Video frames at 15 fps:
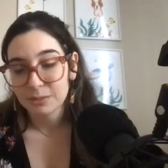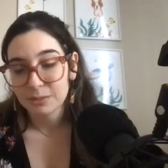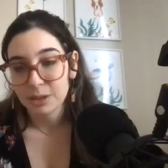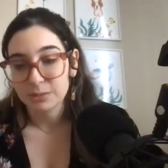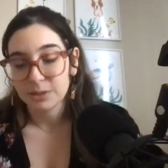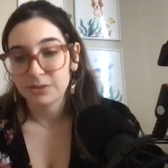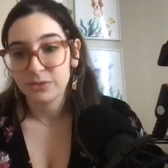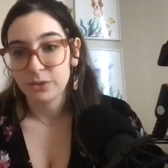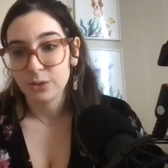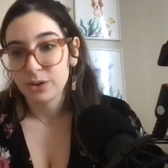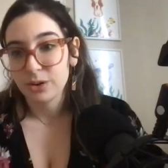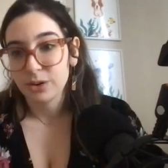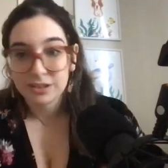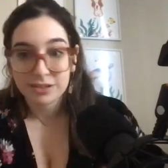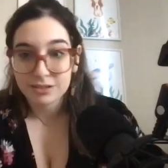maybe
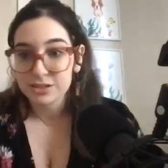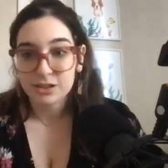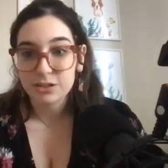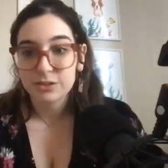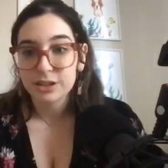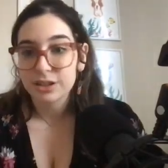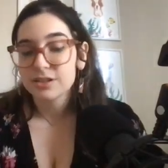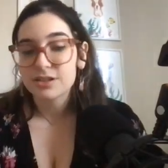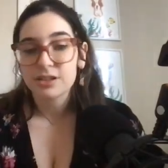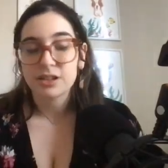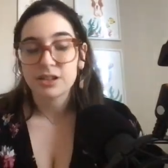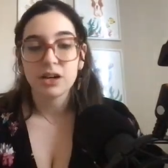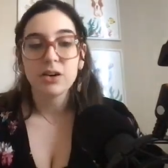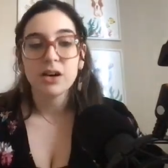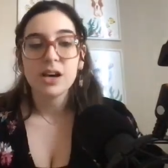four or so years
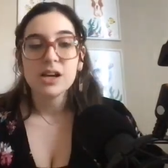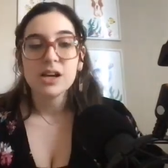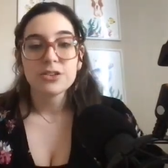ago.